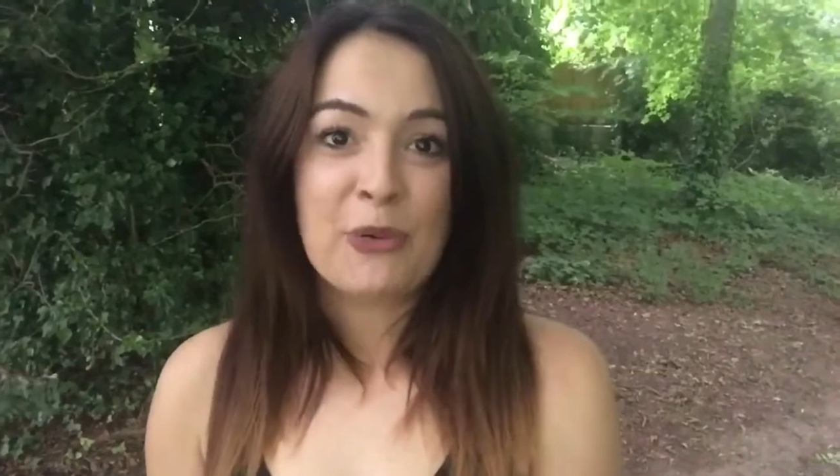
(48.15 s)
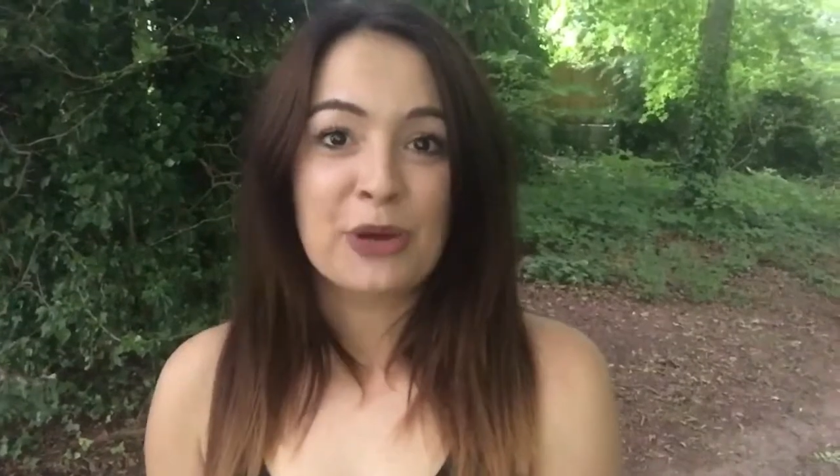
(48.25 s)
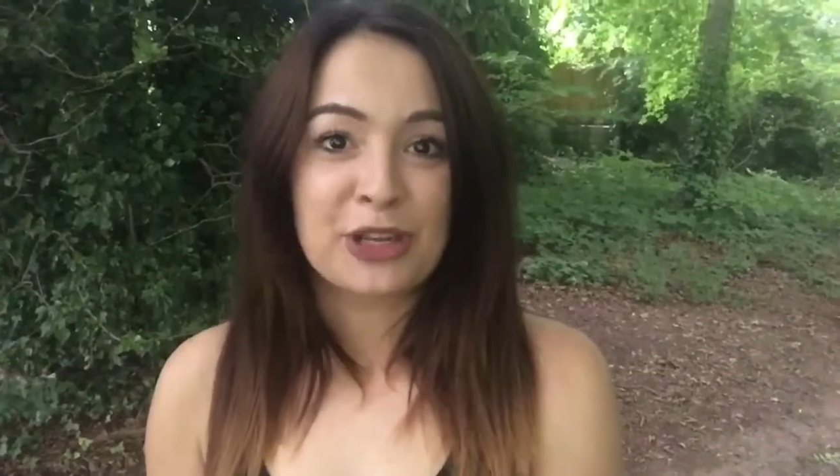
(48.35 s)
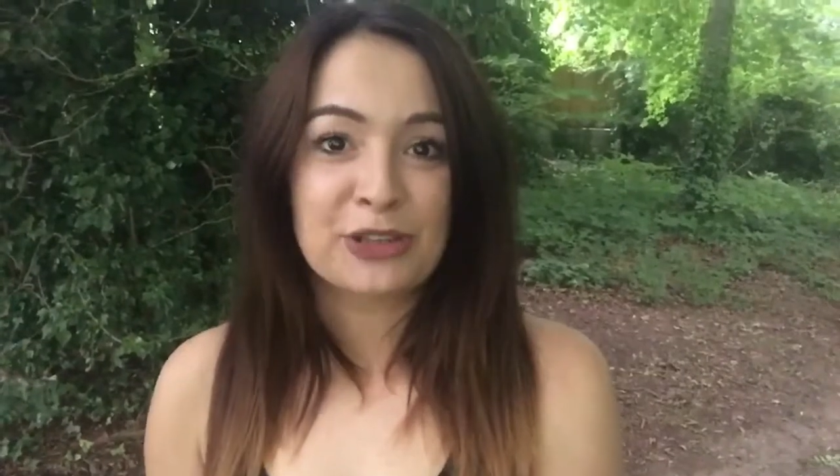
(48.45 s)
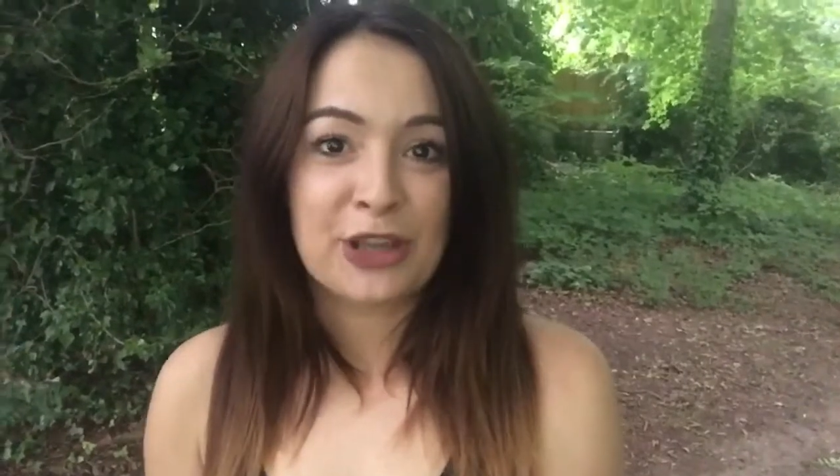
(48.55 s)

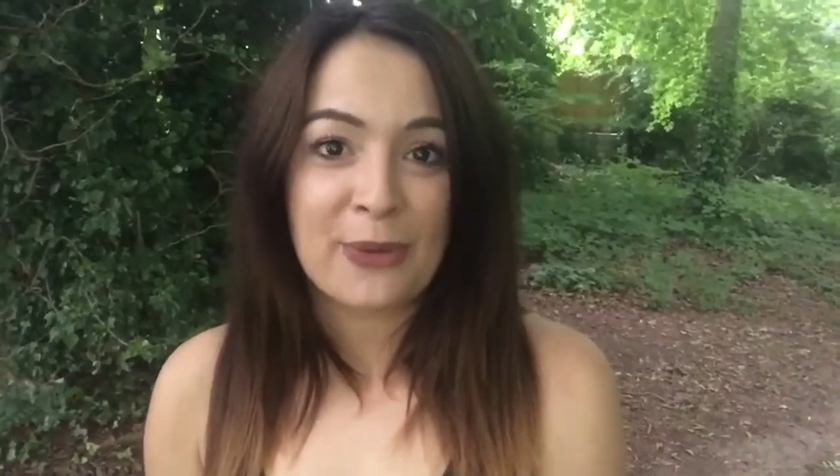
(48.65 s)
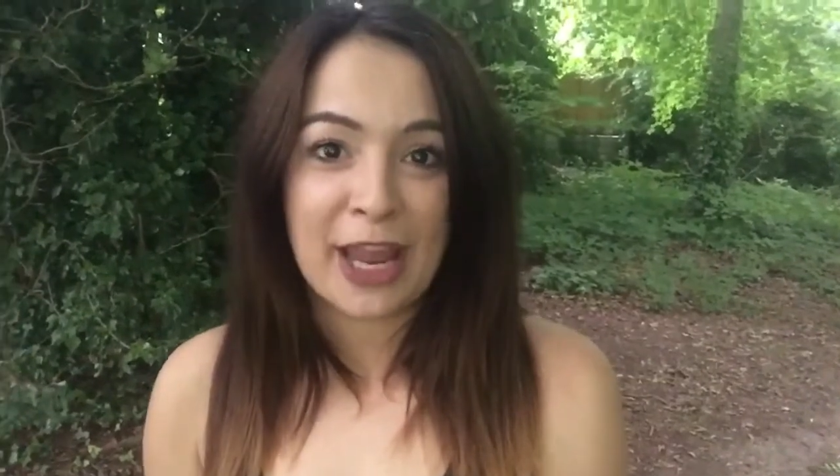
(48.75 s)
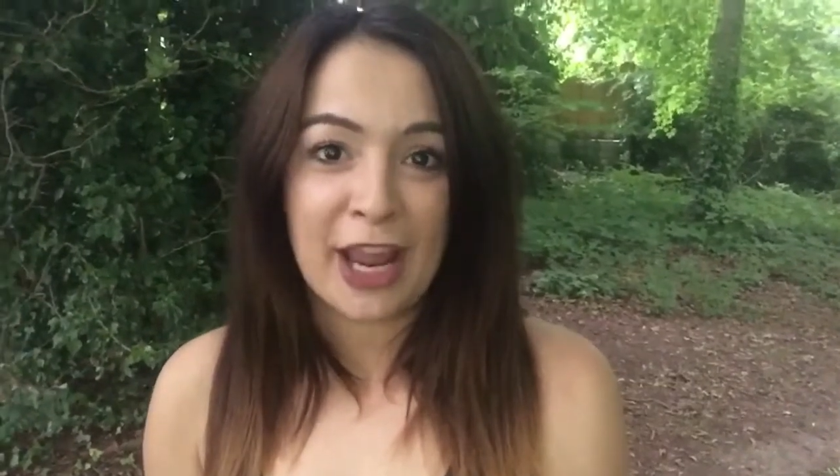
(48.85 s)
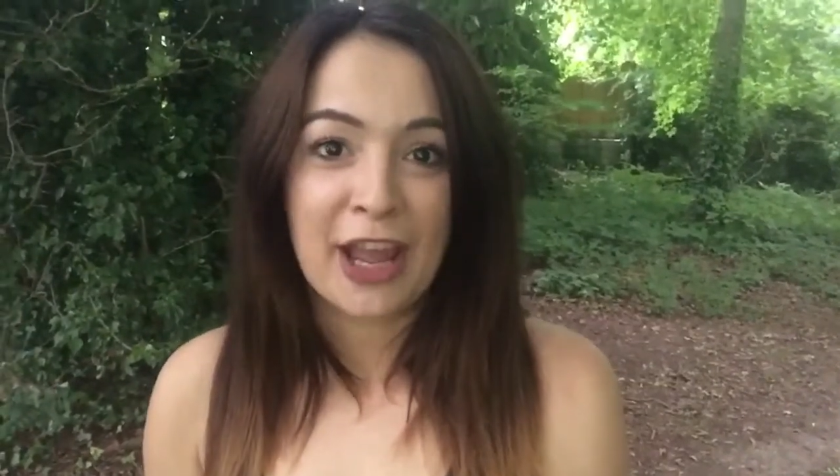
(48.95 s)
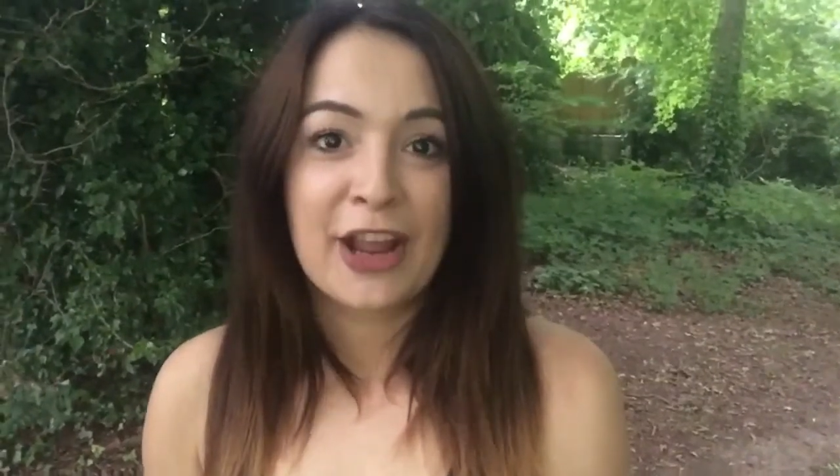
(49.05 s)
what you're
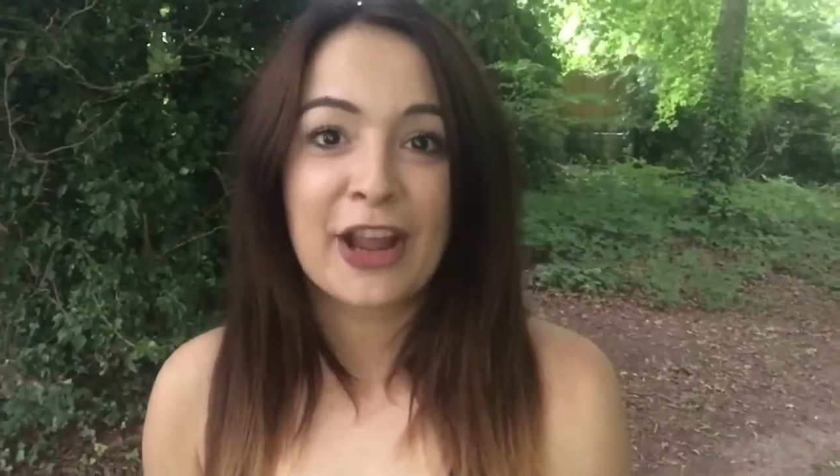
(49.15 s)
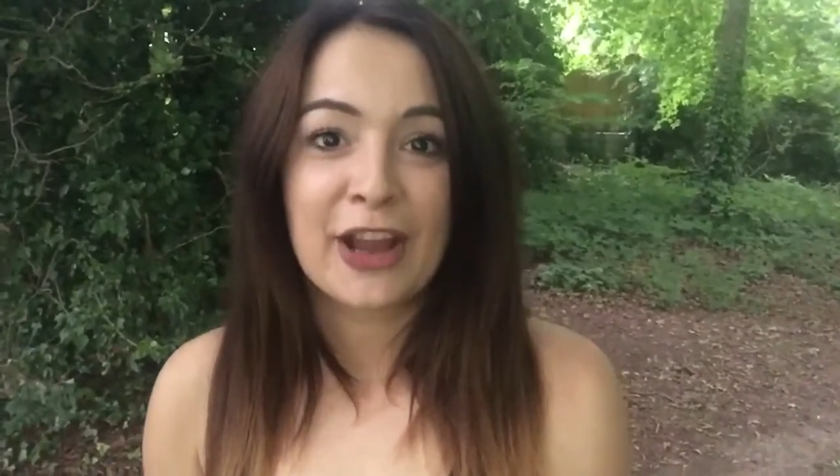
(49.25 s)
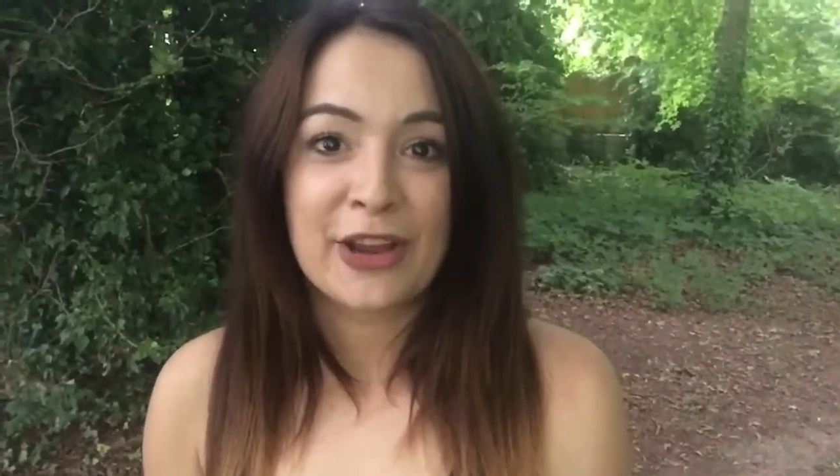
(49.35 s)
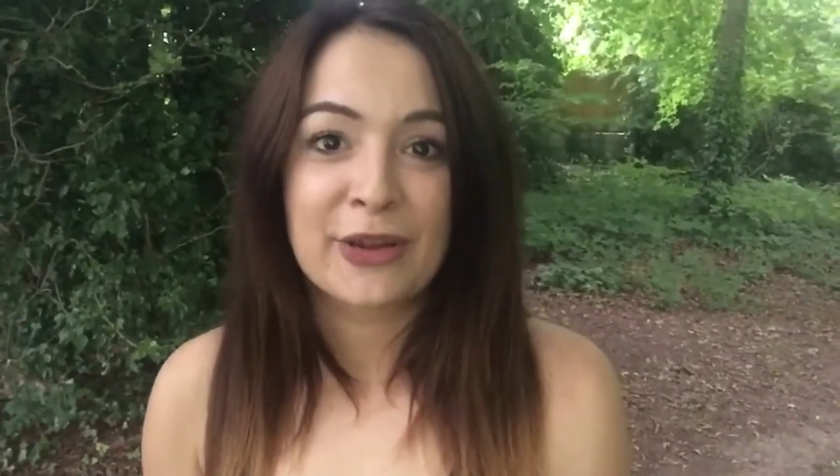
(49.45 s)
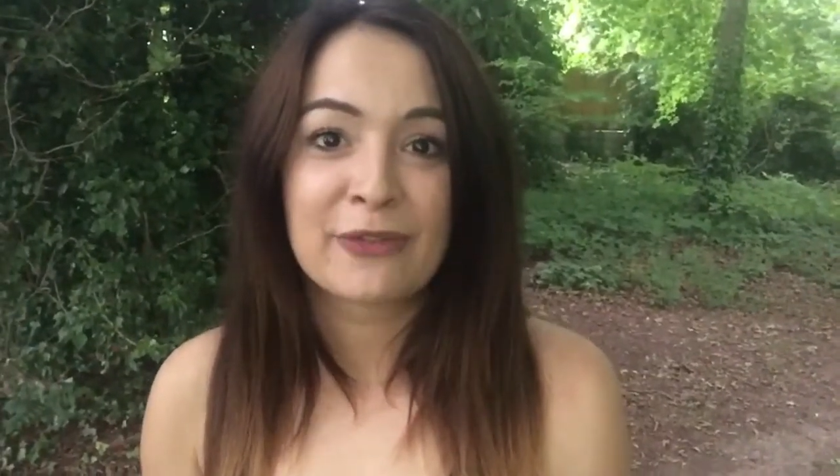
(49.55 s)
doing, go